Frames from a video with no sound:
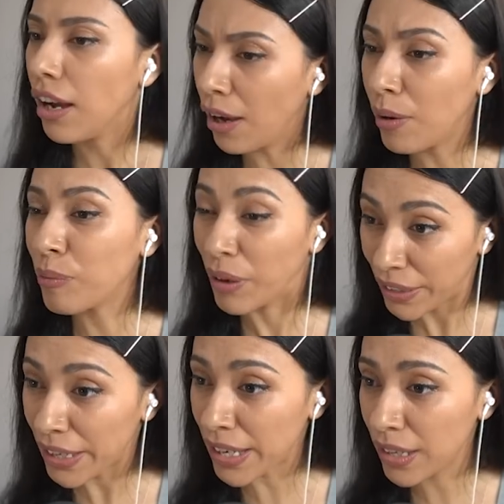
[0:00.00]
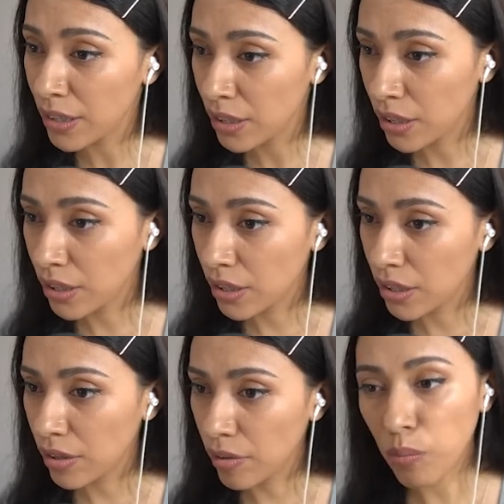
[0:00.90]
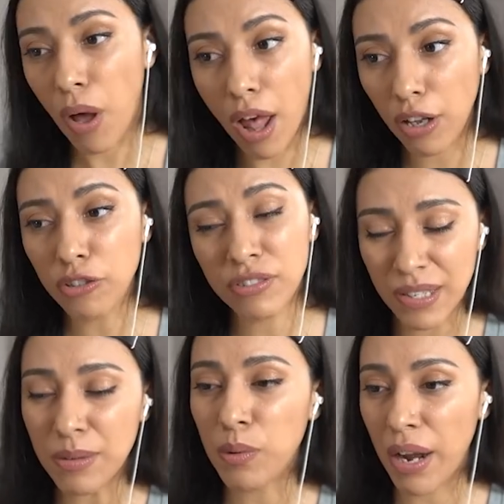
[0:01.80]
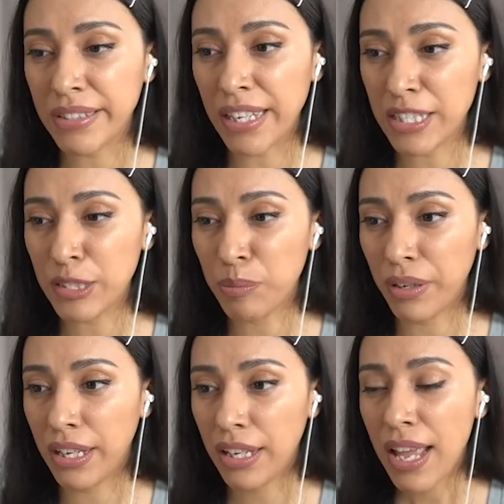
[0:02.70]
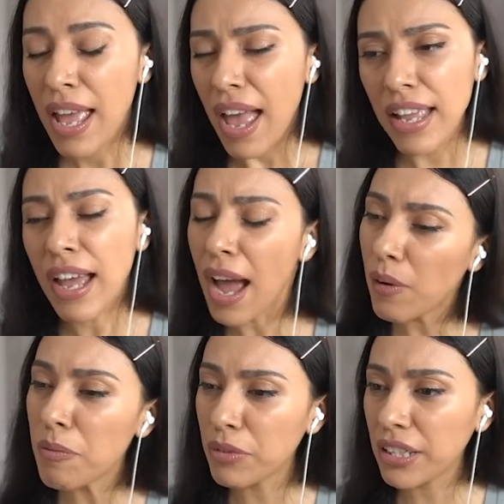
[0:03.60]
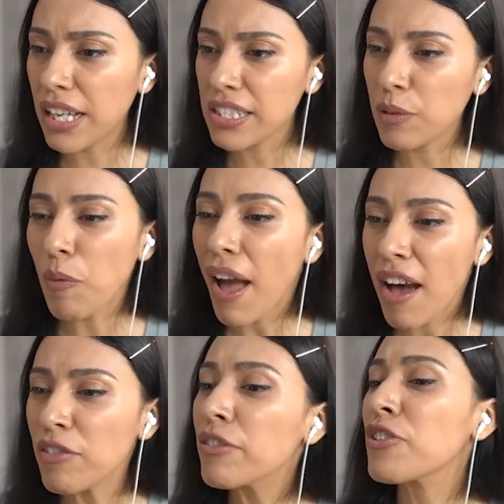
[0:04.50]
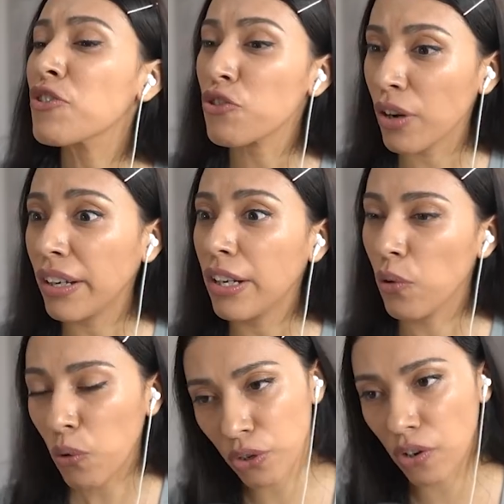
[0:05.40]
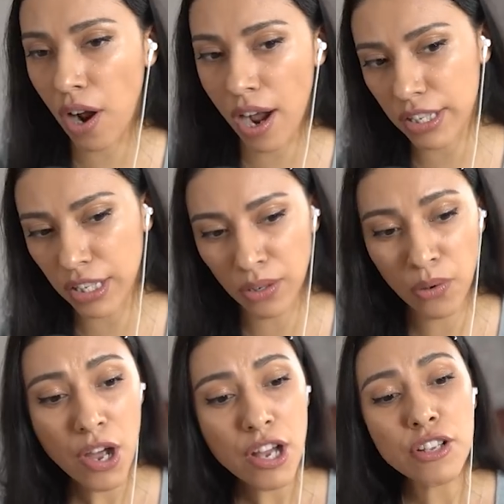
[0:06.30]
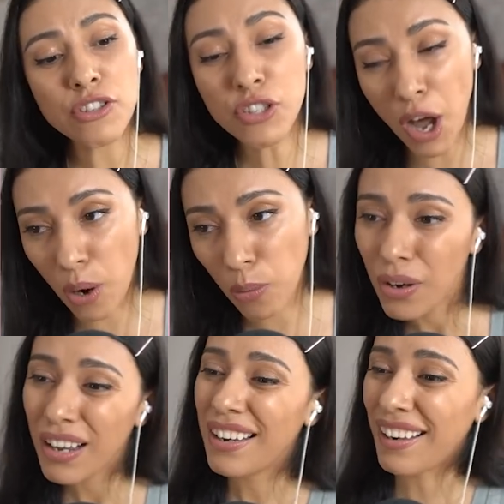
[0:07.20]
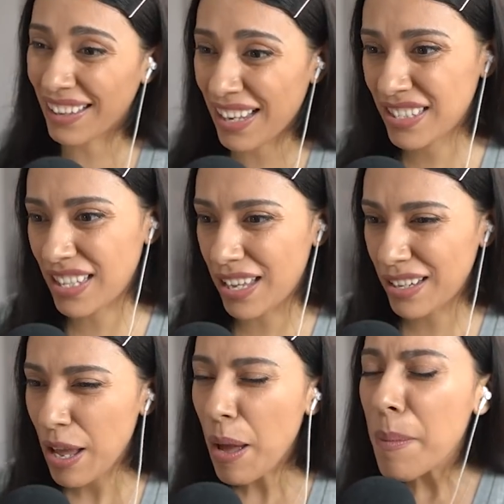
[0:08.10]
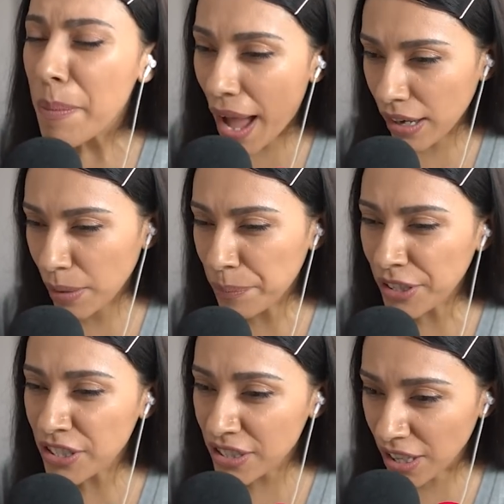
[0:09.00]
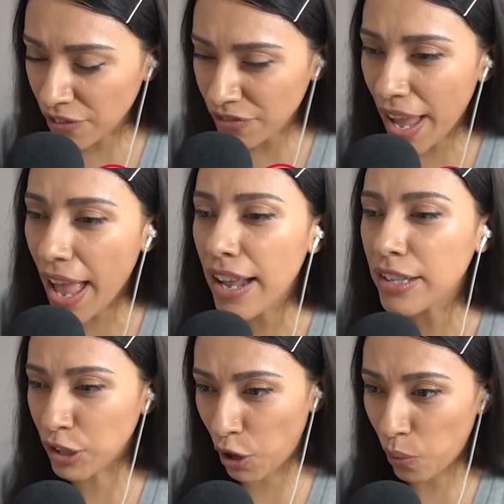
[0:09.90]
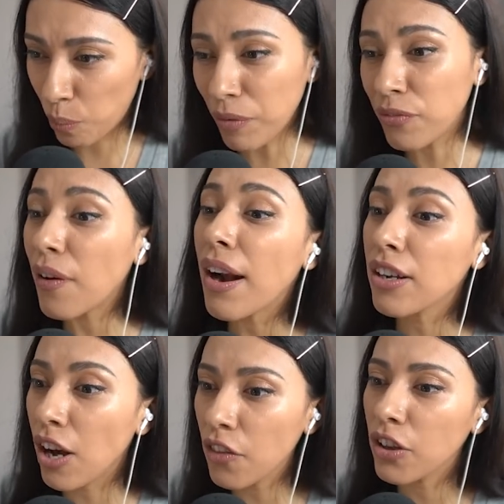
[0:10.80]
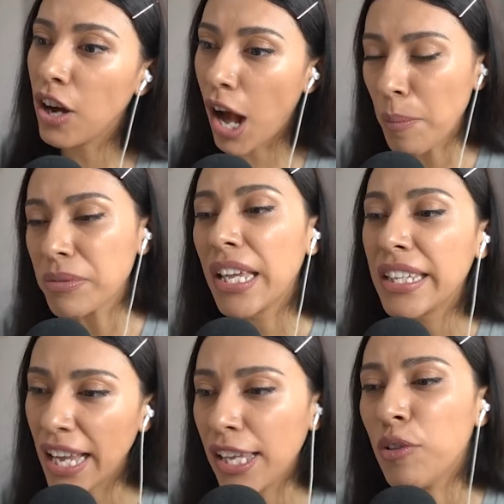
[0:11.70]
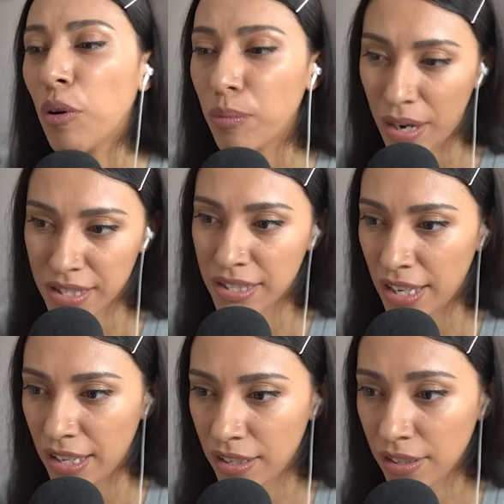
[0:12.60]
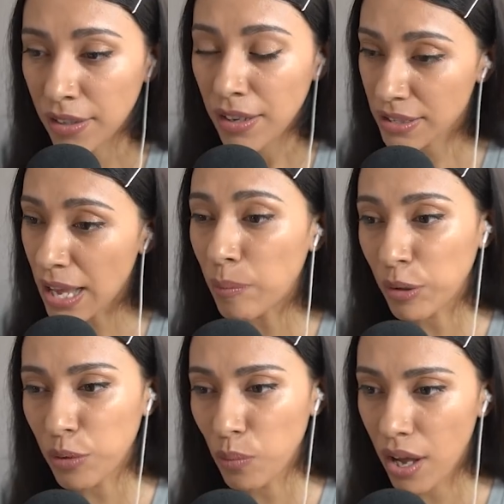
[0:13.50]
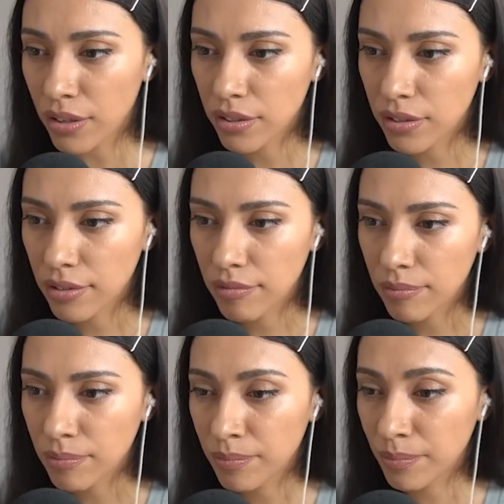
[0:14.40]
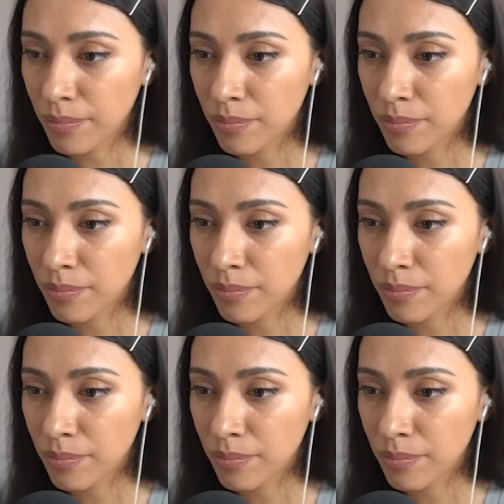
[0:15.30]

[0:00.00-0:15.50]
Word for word: Oh, really? Well, you seem quite desperate, and now I'm realizing why I have a restraining order on you. So, like I said, pack up your stuff and go before I call the cops and get you arrested. Is that what you want? Hmm?